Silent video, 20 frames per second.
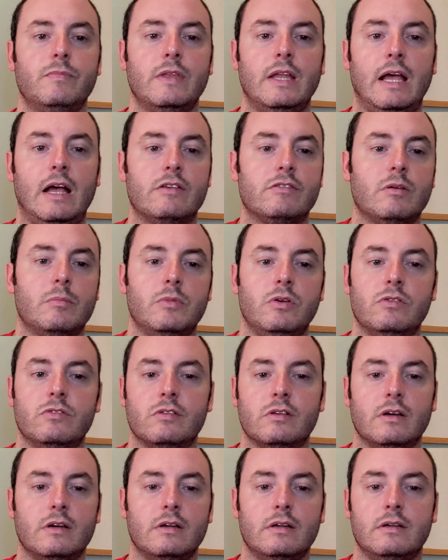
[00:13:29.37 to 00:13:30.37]
As I'm
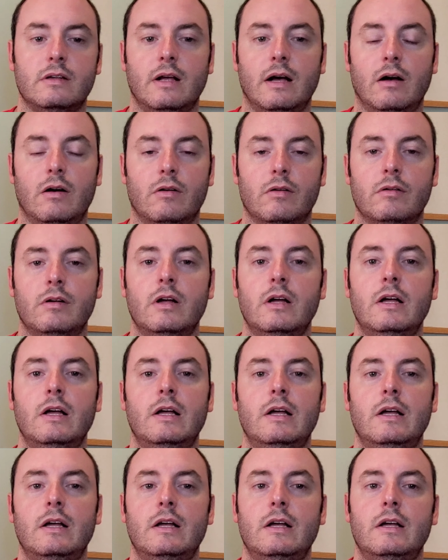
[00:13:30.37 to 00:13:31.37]
using it, I'll
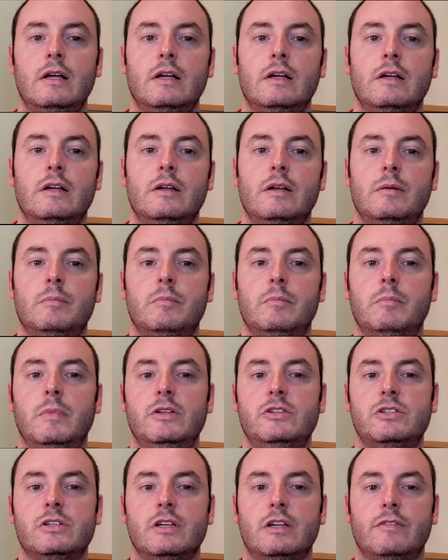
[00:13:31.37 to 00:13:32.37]

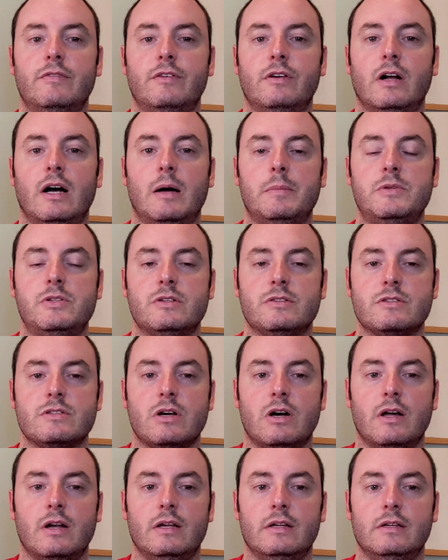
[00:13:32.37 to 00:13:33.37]
mention different options
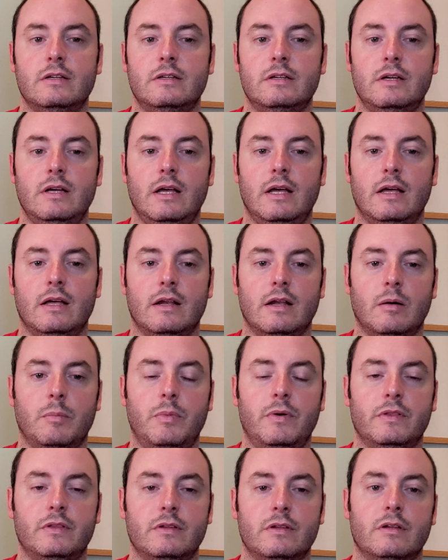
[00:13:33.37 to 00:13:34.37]
on it, and I'll
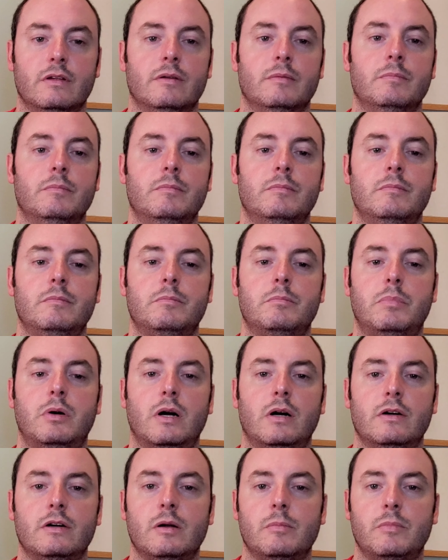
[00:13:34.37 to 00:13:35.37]
put the
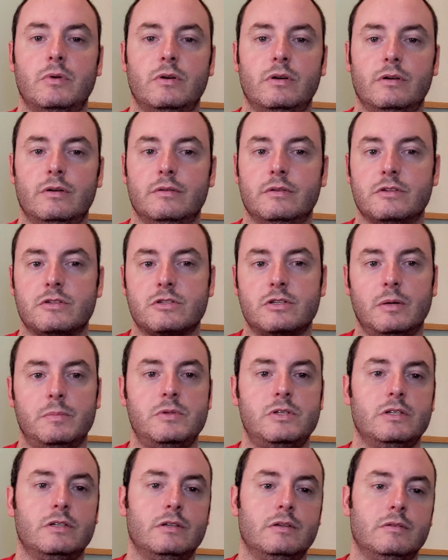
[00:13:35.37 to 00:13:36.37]
part number,
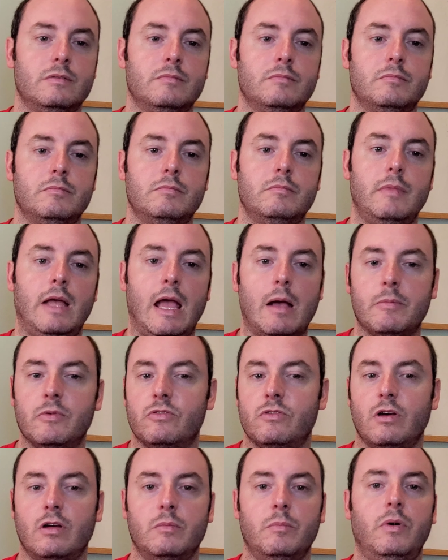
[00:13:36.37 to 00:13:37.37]
description,
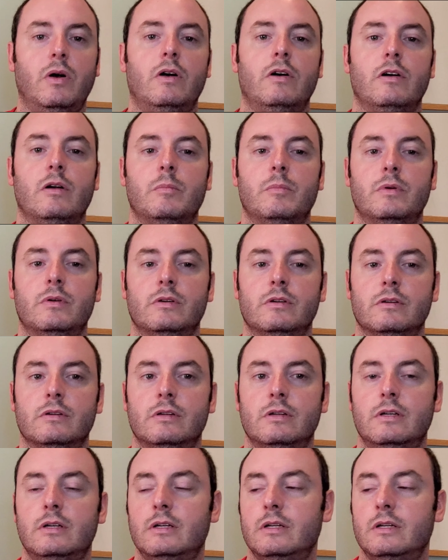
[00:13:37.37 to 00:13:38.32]
Amazon part number